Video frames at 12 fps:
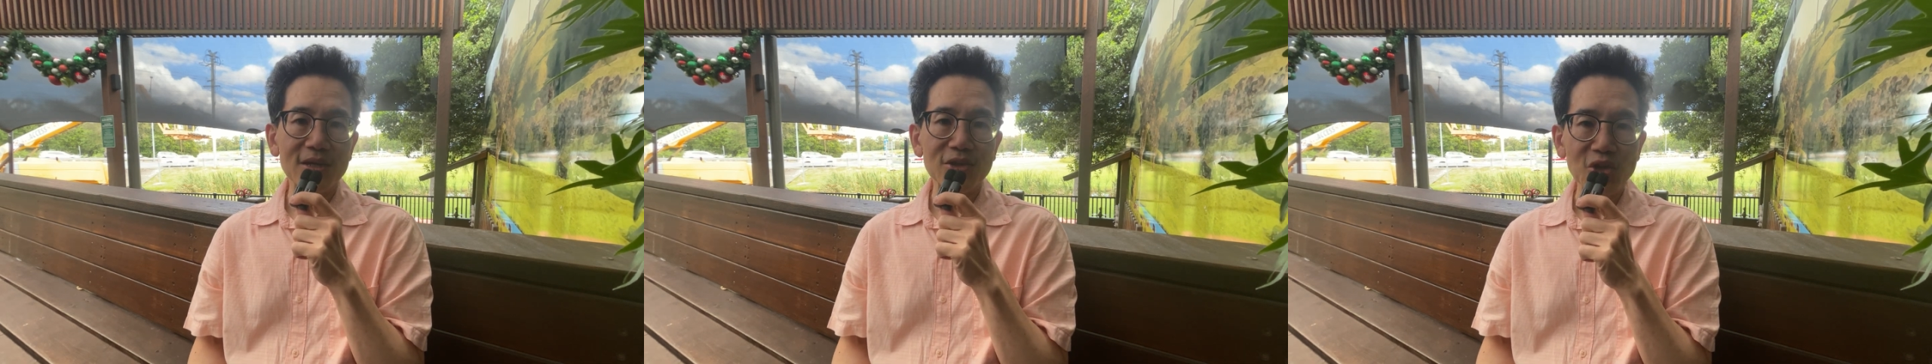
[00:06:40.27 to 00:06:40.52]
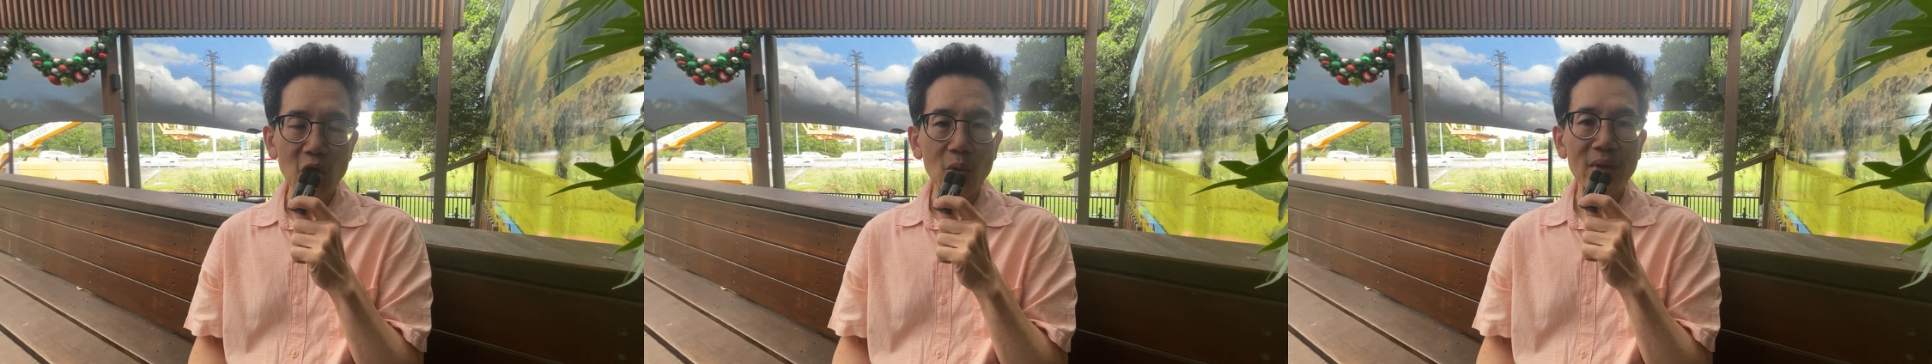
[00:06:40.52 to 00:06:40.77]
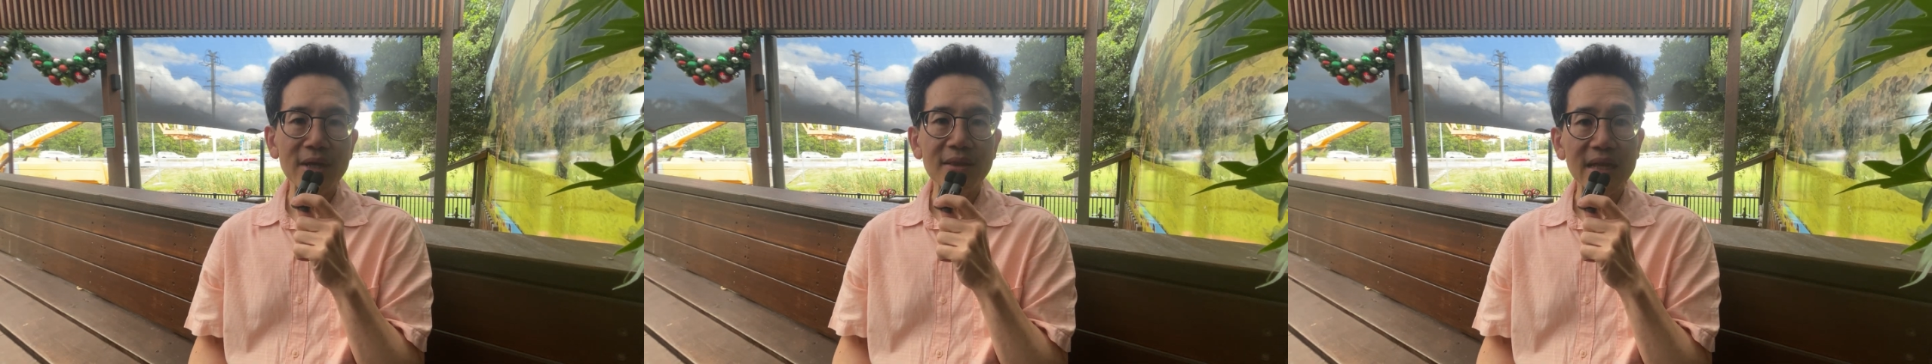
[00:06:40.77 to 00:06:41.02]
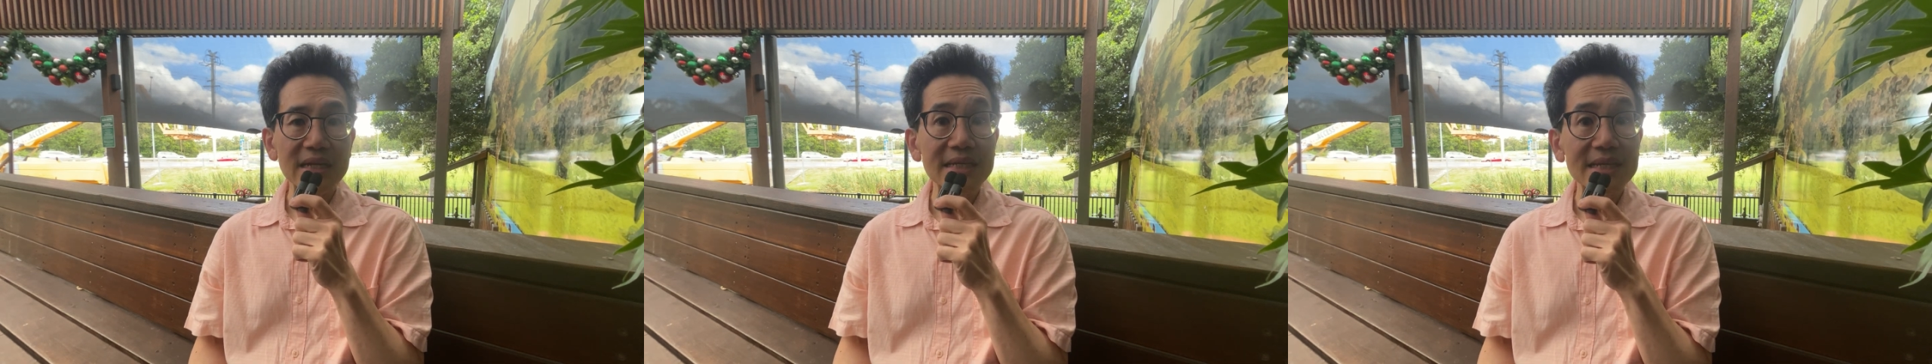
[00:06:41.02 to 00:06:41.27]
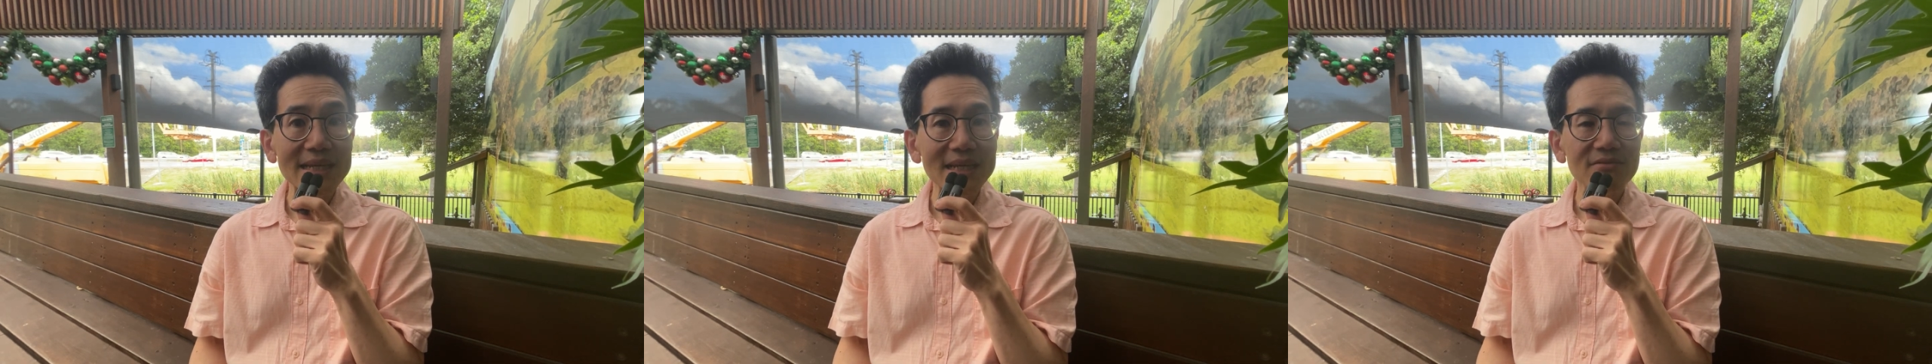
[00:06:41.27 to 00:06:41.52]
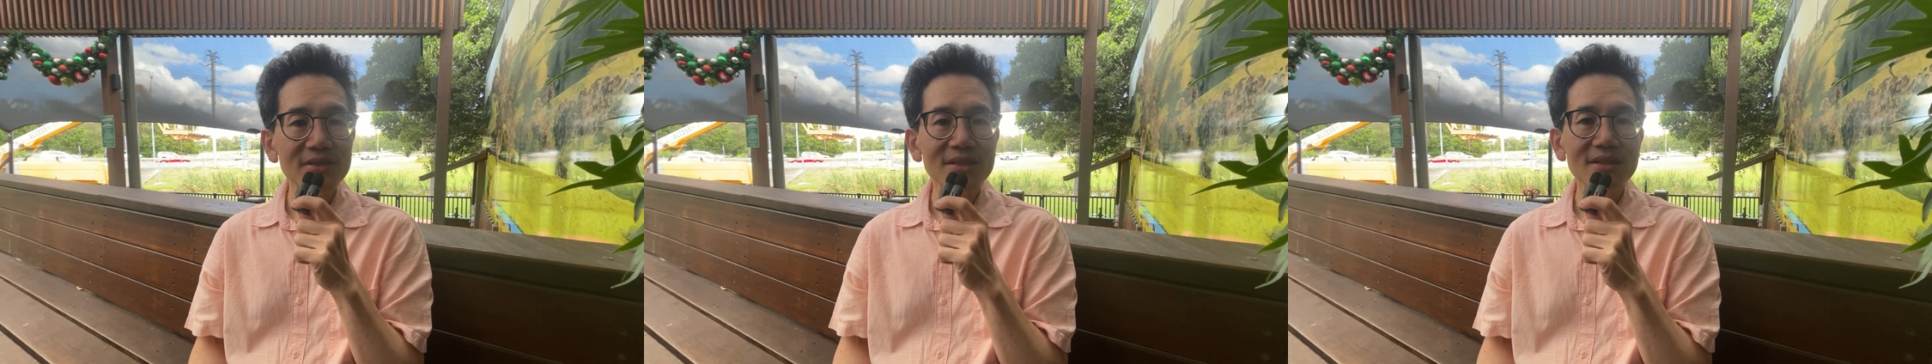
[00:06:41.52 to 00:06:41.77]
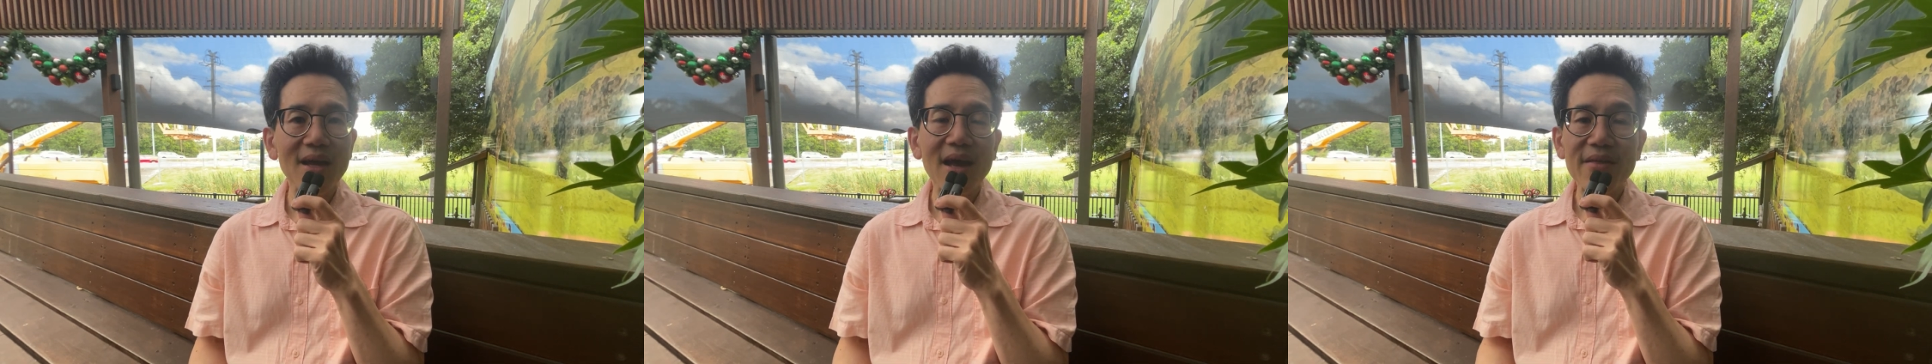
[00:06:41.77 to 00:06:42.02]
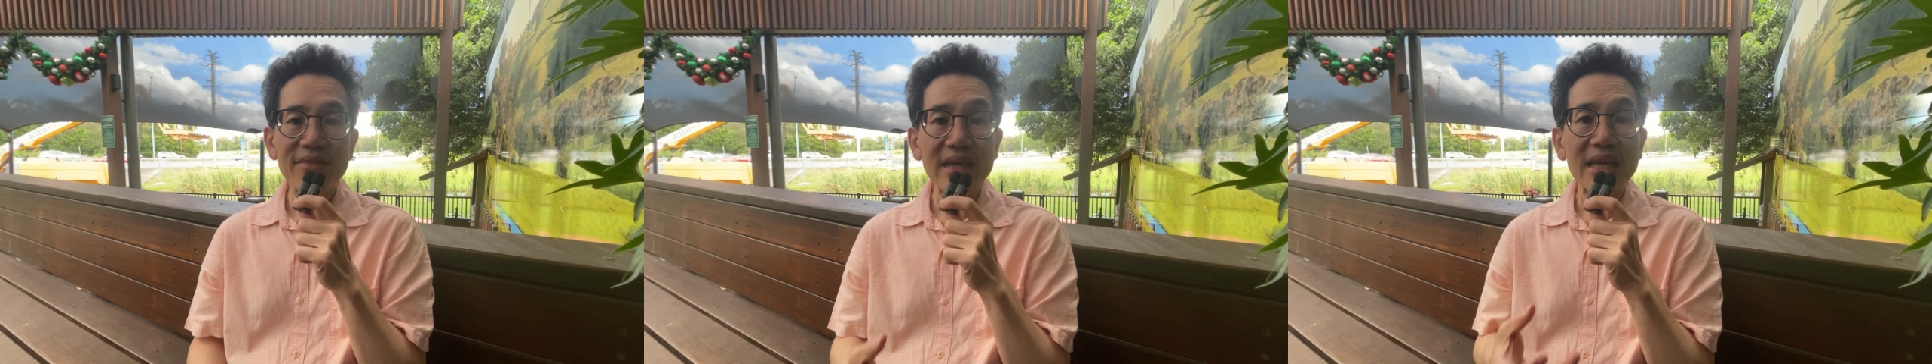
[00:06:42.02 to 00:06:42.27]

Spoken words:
knowing that even the